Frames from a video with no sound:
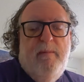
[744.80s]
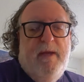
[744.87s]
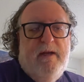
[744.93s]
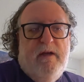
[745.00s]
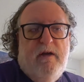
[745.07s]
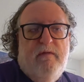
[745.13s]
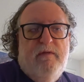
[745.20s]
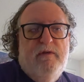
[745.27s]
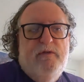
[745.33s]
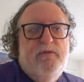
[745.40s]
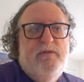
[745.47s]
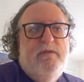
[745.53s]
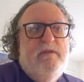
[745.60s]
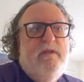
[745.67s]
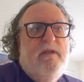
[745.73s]

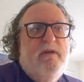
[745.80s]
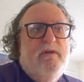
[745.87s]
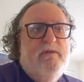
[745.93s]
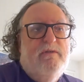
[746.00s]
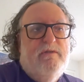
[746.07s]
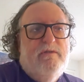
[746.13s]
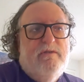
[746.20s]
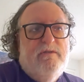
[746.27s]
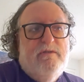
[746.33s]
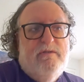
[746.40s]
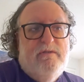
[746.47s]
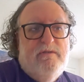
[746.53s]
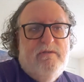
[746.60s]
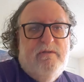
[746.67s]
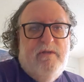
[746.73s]
covers. They're
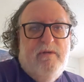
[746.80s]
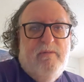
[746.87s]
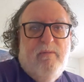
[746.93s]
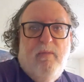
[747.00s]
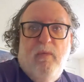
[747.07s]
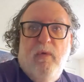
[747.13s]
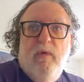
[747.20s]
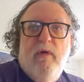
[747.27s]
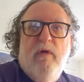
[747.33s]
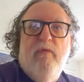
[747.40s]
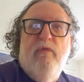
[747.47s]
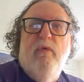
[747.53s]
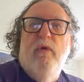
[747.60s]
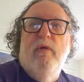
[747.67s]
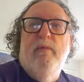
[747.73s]
more
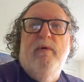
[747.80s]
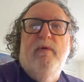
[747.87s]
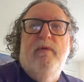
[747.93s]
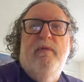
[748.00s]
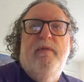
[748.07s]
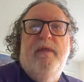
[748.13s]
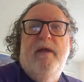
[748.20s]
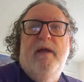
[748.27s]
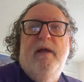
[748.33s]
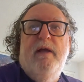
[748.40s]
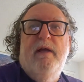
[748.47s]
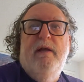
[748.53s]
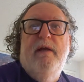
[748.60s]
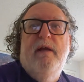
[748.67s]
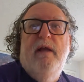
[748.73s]
affordable
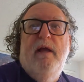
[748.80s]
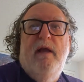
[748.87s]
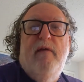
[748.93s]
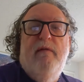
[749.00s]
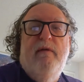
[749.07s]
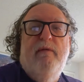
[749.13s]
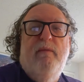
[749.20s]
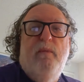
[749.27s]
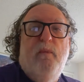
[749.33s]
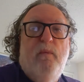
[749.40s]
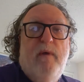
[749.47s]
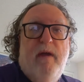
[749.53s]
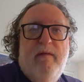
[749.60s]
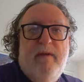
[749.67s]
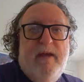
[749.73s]
than having
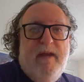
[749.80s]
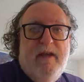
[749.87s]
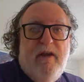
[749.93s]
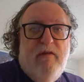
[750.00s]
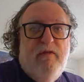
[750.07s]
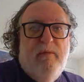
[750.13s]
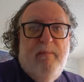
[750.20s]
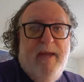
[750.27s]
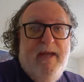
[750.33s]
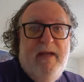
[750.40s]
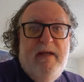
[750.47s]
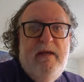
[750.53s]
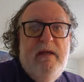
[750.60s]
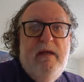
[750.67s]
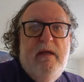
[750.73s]
a cover
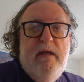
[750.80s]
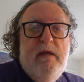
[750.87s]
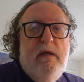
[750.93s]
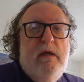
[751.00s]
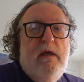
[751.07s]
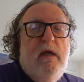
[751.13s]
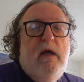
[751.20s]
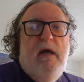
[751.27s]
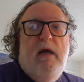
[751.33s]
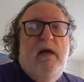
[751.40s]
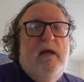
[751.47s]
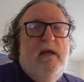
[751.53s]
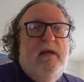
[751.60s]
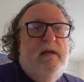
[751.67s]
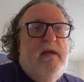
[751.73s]
made,
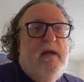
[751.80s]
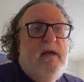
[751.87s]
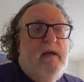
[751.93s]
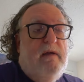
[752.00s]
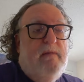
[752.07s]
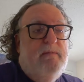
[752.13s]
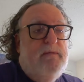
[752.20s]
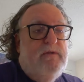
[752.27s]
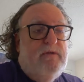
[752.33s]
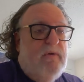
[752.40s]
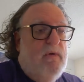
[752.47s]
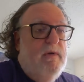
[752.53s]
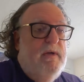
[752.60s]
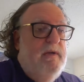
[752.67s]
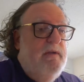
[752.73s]
and I'm
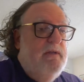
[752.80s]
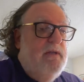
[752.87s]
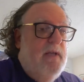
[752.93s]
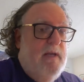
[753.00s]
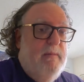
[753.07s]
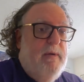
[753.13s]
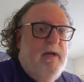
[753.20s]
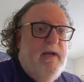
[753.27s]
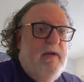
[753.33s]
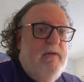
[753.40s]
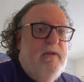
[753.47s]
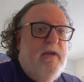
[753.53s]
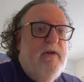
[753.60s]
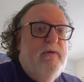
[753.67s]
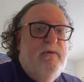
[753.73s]
sorry to anybody out
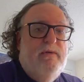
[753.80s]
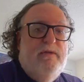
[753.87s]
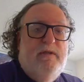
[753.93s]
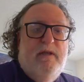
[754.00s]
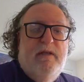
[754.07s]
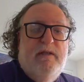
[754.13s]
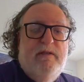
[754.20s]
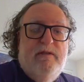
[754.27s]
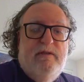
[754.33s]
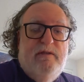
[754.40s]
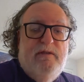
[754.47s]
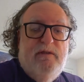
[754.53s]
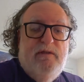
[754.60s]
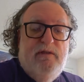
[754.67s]
there who says